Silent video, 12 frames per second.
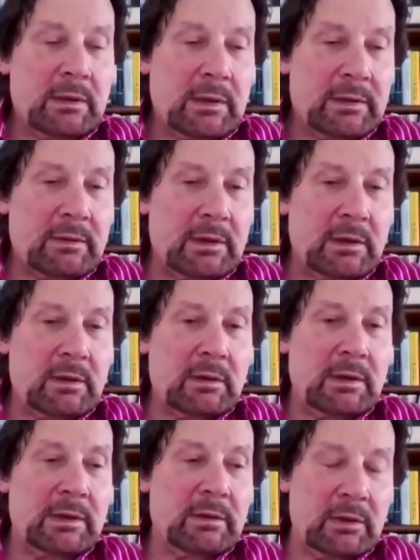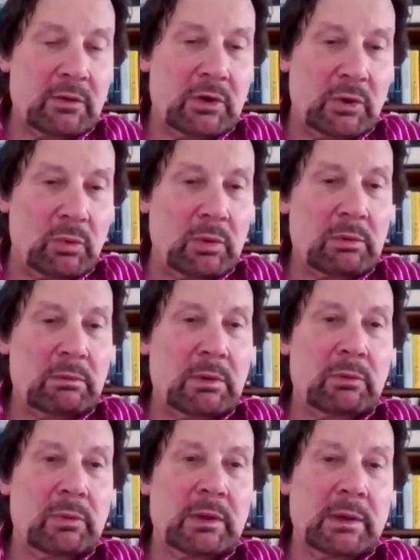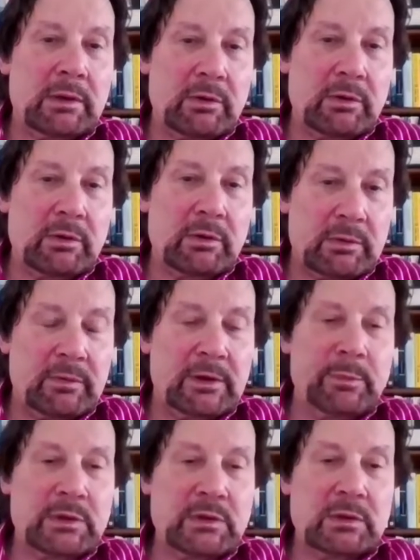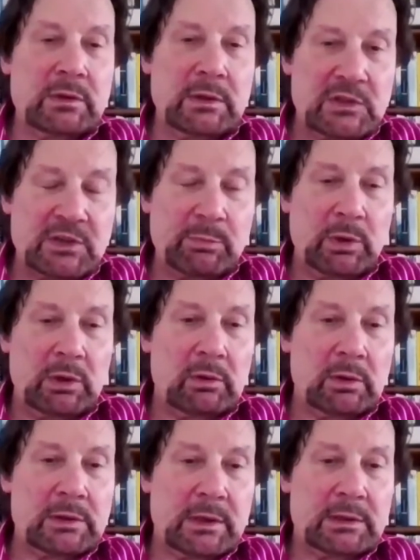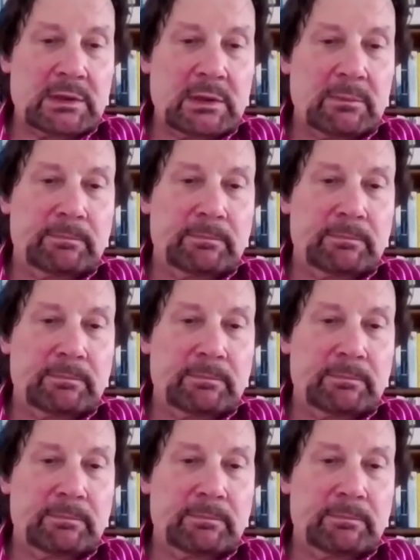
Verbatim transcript: I, I, think, I think the whole, whole area of limits needs to be looked at.